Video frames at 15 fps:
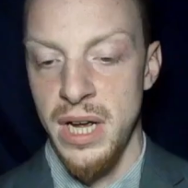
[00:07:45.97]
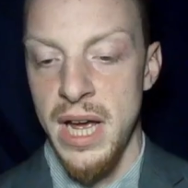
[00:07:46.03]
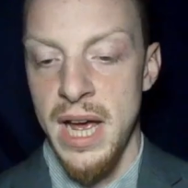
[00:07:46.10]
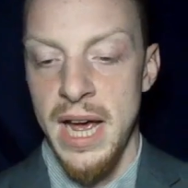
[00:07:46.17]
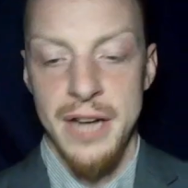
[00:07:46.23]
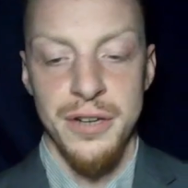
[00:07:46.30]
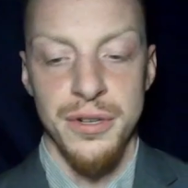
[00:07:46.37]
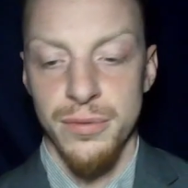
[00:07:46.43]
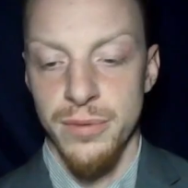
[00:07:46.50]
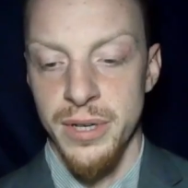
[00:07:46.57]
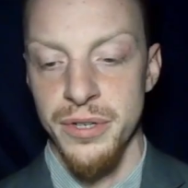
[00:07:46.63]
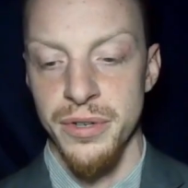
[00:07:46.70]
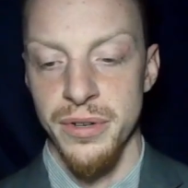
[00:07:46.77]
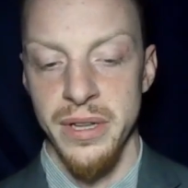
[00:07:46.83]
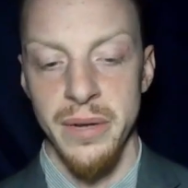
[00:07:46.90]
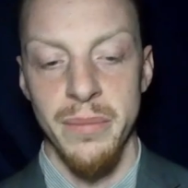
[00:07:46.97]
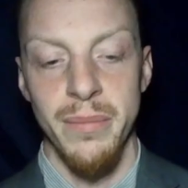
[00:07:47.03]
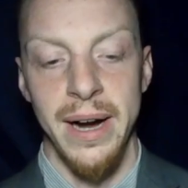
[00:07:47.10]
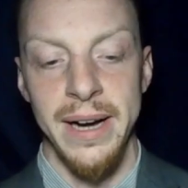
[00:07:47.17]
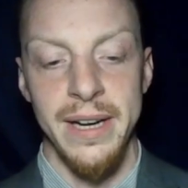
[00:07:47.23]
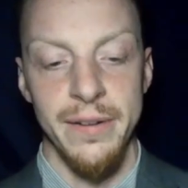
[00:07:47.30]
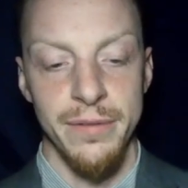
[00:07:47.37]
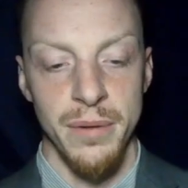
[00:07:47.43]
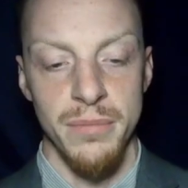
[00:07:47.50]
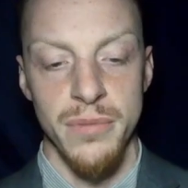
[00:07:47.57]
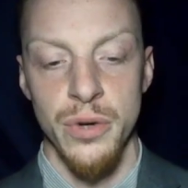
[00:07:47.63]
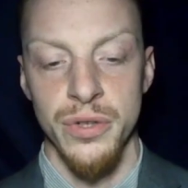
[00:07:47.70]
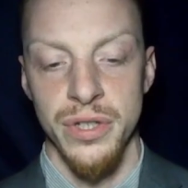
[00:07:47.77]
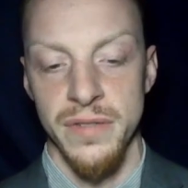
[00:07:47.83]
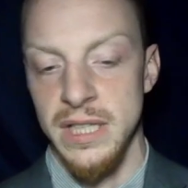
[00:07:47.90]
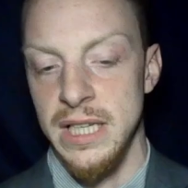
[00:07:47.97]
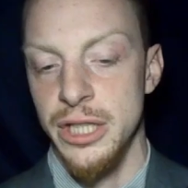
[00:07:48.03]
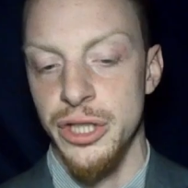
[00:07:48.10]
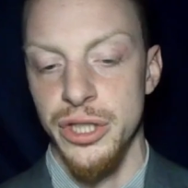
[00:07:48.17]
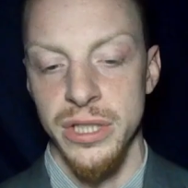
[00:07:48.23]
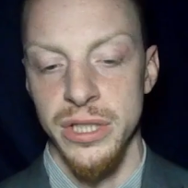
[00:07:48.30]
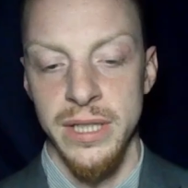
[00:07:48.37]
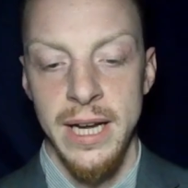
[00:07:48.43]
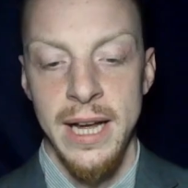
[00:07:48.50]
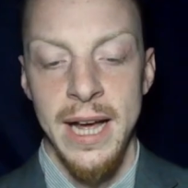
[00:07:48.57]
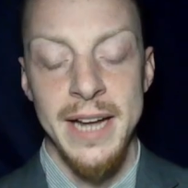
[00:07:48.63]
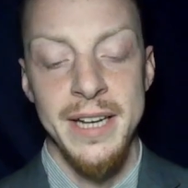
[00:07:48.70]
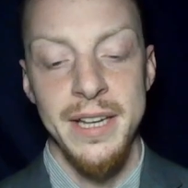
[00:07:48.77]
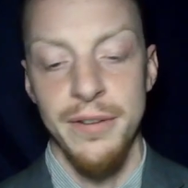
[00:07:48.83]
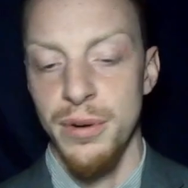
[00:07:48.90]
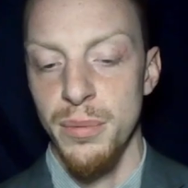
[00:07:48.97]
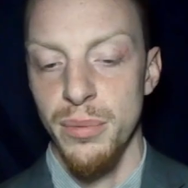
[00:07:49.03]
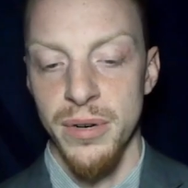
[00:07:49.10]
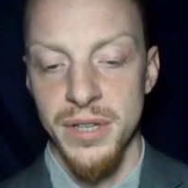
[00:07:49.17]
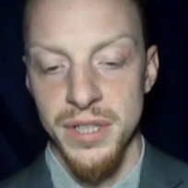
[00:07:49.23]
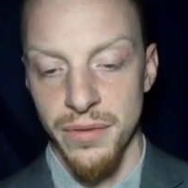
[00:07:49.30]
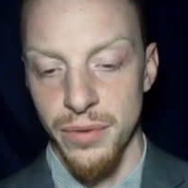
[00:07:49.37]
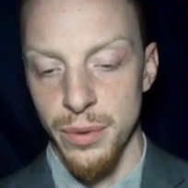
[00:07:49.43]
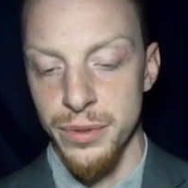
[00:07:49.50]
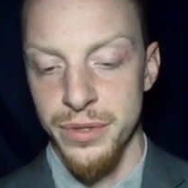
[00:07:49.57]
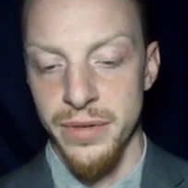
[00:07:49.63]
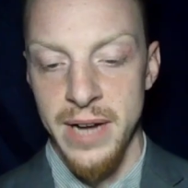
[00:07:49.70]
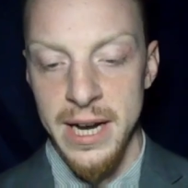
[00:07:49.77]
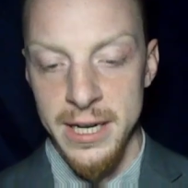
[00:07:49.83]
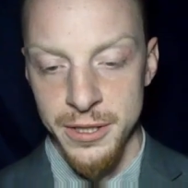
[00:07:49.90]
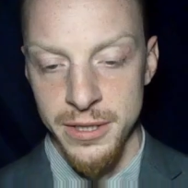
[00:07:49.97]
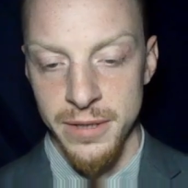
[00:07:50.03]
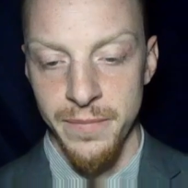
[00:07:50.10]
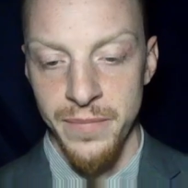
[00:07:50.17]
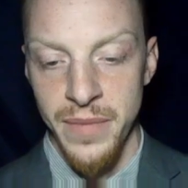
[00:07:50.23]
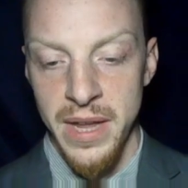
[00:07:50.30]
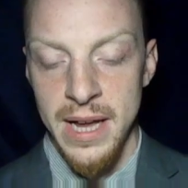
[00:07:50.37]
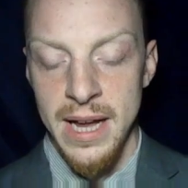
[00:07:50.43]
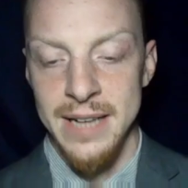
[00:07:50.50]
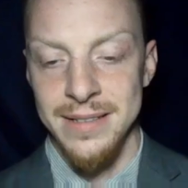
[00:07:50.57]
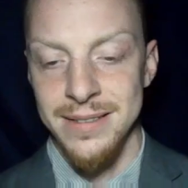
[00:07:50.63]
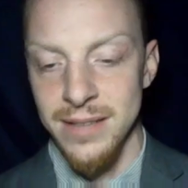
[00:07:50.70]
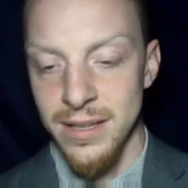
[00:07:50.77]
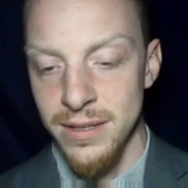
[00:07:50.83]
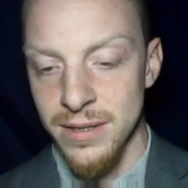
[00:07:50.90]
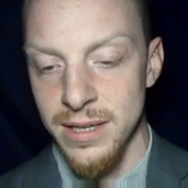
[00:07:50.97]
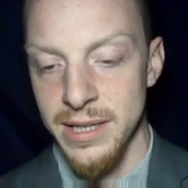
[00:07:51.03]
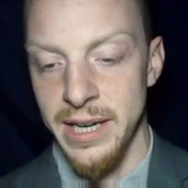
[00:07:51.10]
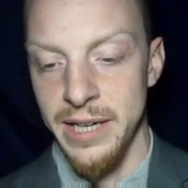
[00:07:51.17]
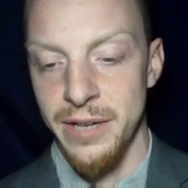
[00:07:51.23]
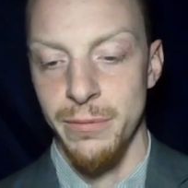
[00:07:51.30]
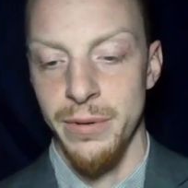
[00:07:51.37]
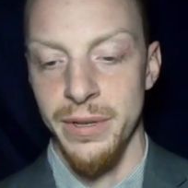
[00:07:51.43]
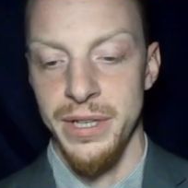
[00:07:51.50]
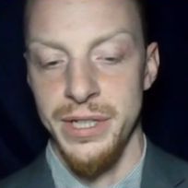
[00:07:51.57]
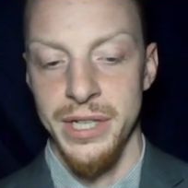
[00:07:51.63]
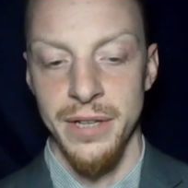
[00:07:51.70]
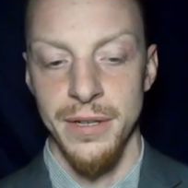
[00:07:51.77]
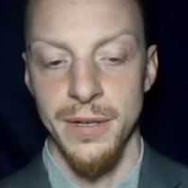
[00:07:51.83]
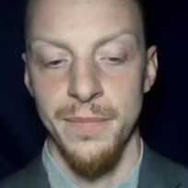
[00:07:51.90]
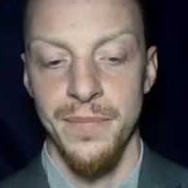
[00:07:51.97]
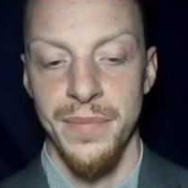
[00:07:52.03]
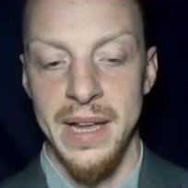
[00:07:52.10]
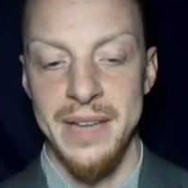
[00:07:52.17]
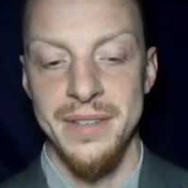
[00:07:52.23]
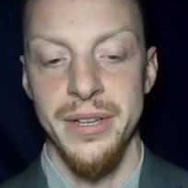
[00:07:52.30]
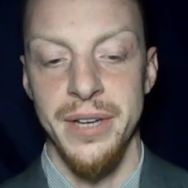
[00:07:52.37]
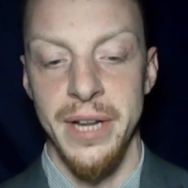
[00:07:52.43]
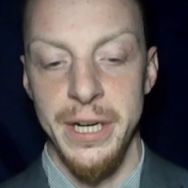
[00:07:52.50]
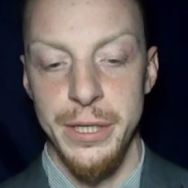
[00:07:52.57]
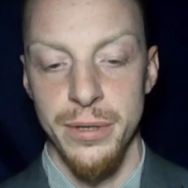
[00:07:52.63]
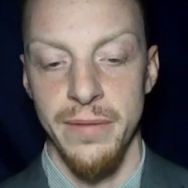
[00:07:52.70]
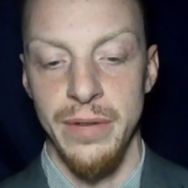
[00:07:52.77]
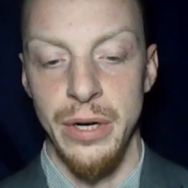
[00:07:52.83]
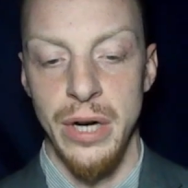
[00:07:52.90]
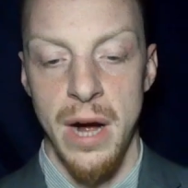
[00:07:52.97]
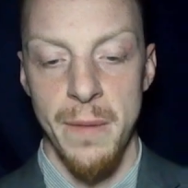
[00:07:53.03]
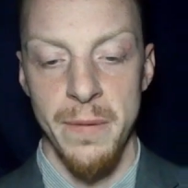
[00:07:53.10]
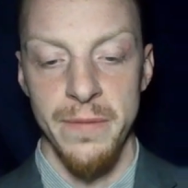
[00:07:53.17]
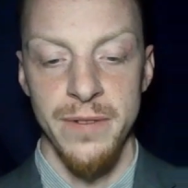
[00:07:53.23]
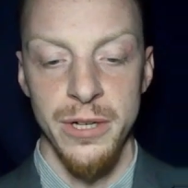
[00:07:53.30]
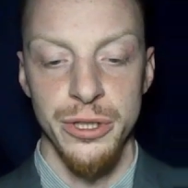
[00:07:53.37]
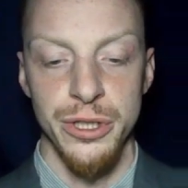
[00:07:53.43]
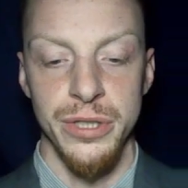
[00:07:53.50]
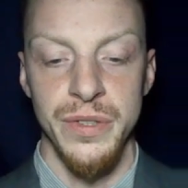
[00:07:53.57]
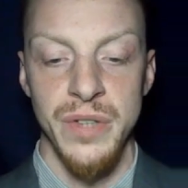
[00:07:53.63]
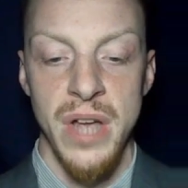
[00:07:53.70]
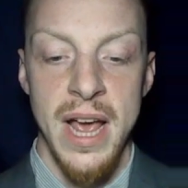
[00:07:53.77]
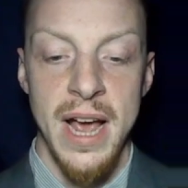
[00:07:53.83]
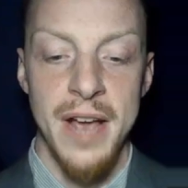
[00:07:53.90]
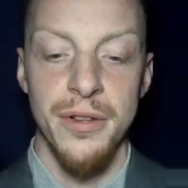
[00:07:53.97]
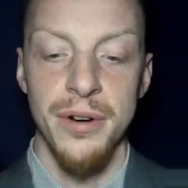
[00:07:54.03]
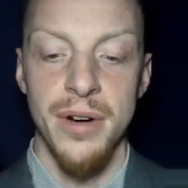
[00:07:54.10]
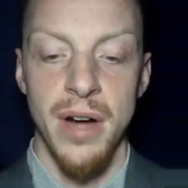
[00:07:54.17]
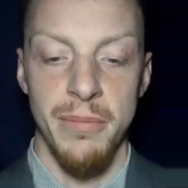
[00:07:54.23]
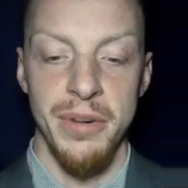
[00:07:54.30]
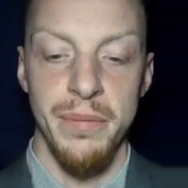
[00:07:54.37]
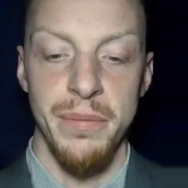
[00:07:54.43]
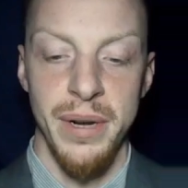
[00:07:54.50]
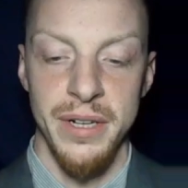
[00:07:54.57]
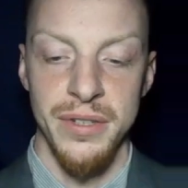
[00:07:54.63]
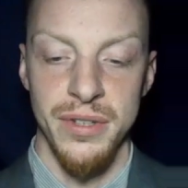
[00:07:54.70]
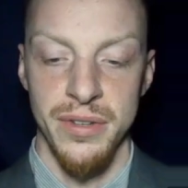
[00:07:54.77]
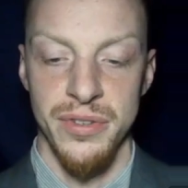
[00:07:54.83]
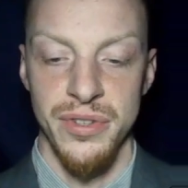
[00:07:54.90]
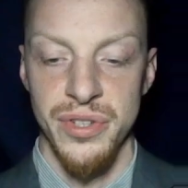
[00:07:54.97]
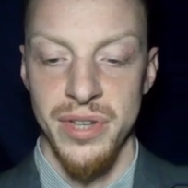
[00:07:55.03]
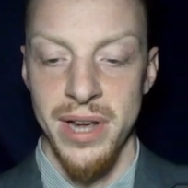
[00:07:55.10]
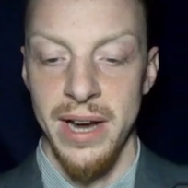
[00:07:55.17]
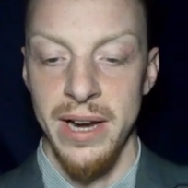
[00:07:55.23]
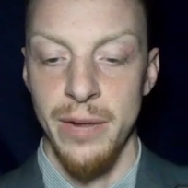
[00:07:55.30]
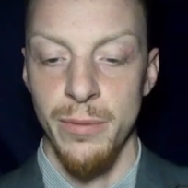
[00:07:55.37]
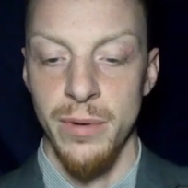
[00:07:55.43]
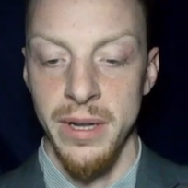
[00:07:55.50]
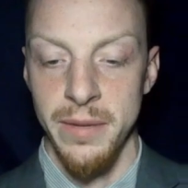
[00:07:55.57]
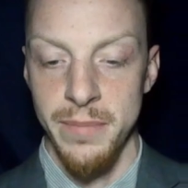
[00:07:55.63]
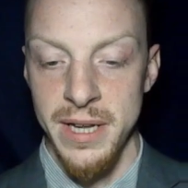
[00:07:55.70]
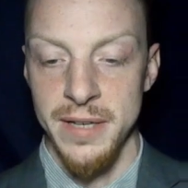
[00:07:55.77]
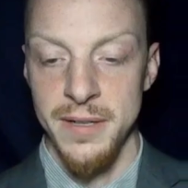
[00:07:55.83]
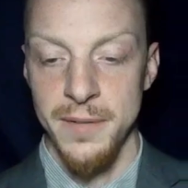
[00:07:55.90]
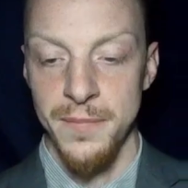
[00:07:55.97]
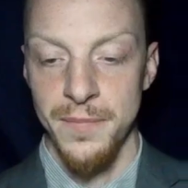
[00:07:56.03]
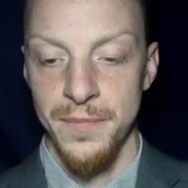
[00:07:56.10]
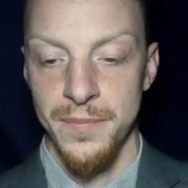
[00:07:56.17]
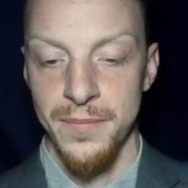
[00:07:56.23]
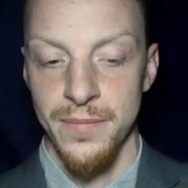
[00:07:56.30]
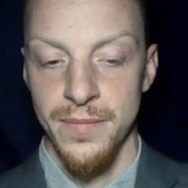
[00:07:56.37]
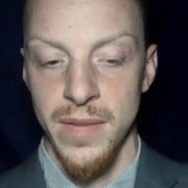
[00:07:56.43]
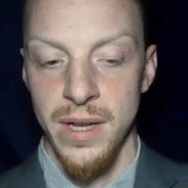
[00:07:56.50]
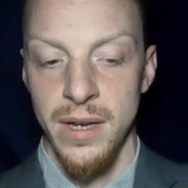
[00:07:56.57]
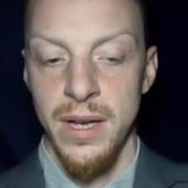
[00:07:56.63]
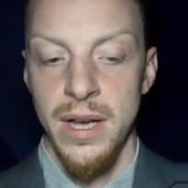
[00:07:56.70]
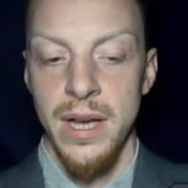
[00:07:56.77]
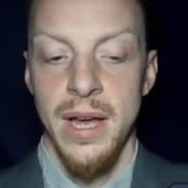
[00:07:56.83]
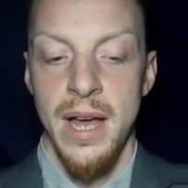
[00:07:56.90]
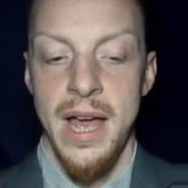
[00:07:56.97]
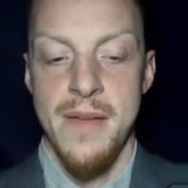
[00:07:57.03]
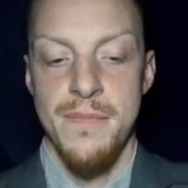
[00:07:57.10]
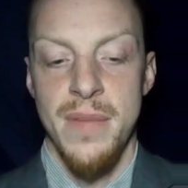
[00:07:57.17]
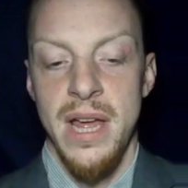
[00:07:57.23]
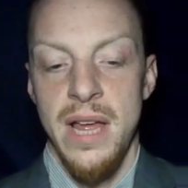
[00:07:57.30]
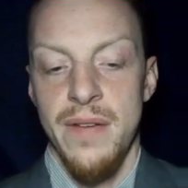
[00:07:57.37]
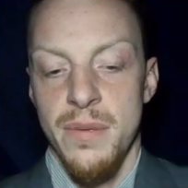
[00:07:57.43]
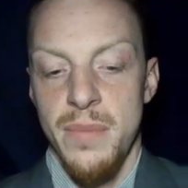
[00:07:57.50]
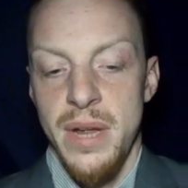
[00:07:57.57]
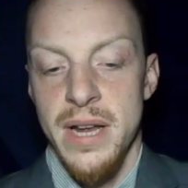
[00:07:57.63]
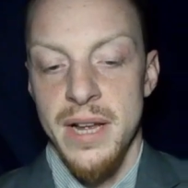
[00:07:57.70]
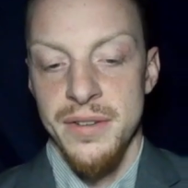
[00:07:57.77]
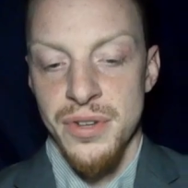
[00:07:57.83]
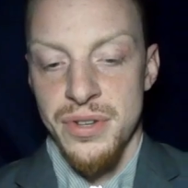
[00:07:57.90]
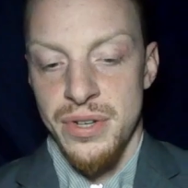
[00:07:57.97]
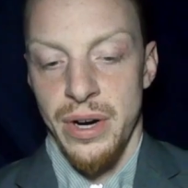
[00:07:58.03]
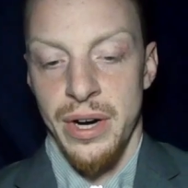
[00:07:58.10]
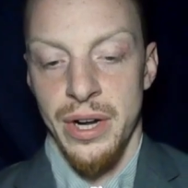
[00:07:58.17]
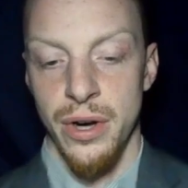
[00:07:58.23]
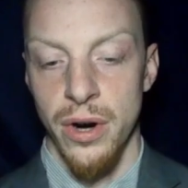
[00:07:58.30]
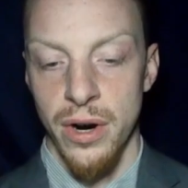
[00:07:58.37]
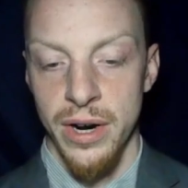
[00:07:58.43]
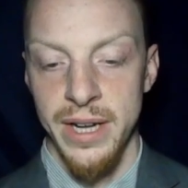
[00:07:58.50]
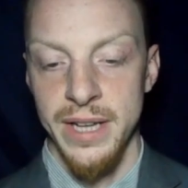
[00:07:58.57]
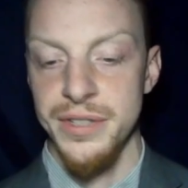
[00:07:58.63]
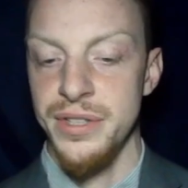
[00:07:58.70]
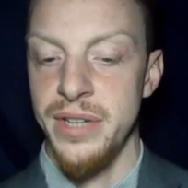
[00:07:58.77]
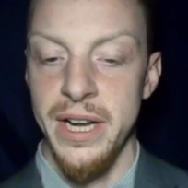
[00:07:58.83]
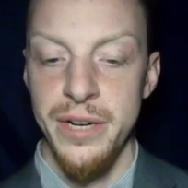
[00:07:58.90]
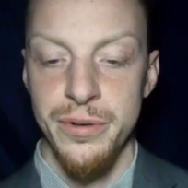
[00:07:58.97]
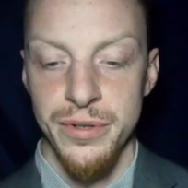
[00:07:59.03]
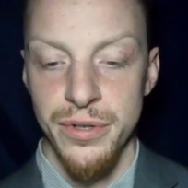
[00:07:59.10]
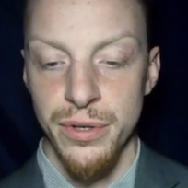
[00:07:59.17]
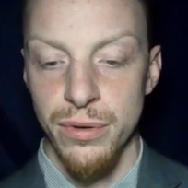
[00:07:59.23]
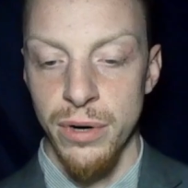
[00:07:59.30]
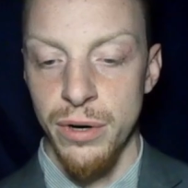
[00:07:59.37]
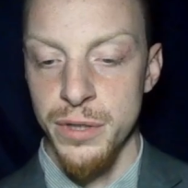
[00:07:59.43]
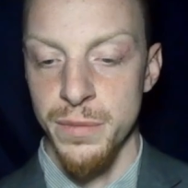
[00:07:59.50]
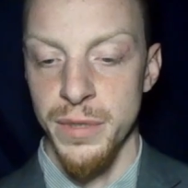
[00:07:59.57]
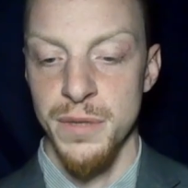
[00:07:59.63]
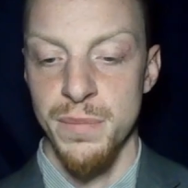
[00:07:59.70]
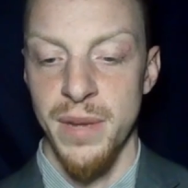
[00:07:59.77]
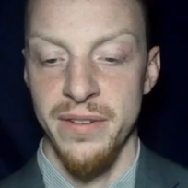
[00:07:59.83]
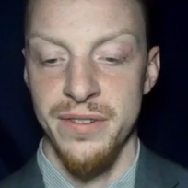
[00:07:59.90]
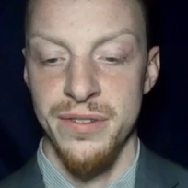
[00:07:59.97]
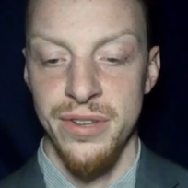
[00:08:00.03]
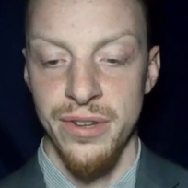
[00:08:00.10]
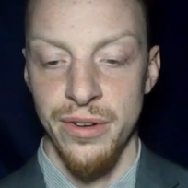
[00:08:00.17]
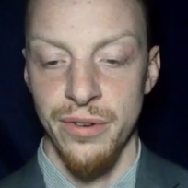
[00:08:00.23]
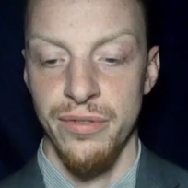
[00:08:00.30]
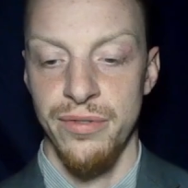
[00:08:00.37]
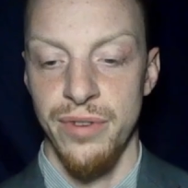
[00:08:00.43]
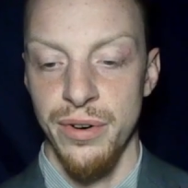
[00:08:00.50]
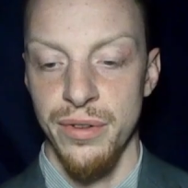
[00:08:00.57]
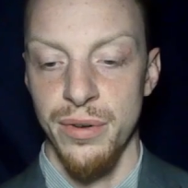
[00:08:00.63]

and to render them by different modes of election and different principles of action, as little connected with each other as the nature of their common functions and their common dependence on the society will admit. It may even be necessary to guard against dangerous encroachments by still further